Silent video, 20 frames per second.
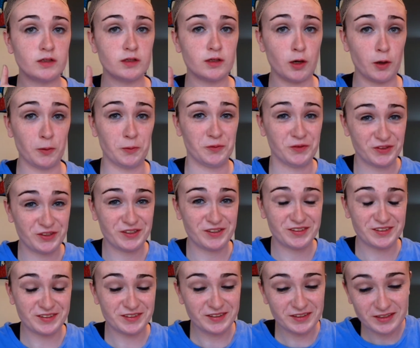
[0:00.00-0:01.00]
Don't.
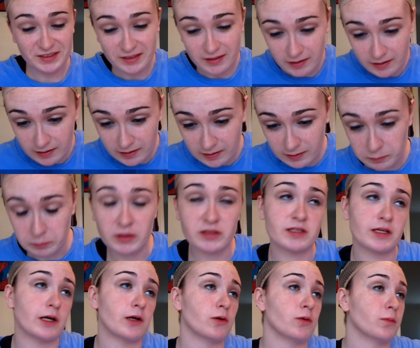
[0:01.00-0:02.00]

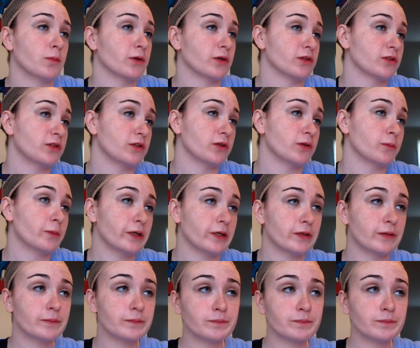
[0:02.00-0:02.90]
Mascara will burn too, but...